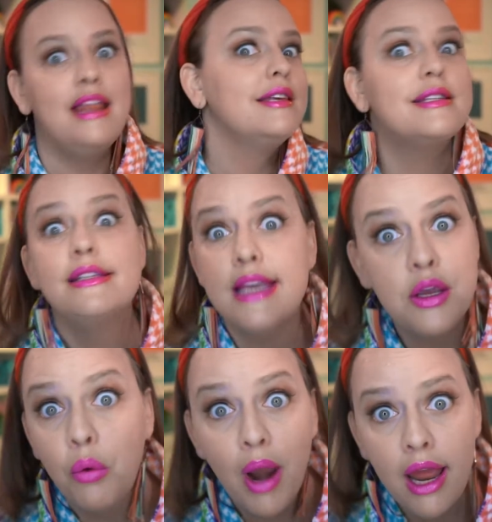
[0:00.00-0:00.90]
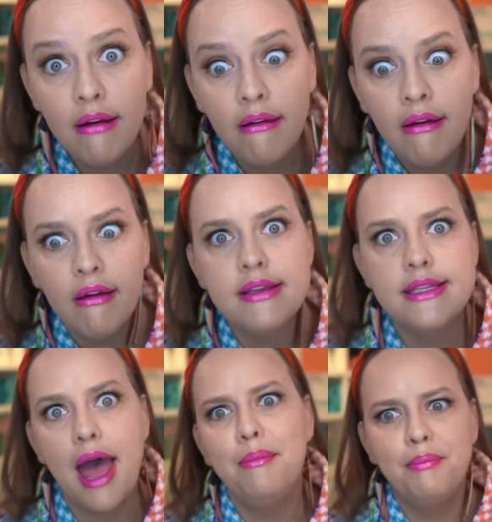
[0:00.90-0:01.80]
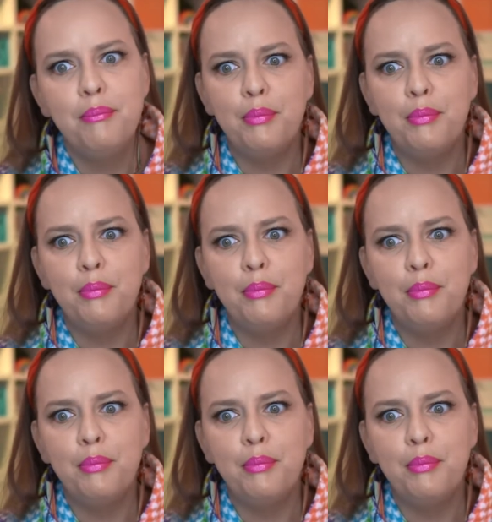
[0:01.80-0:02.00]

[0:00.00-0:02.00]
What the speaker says: The secret is that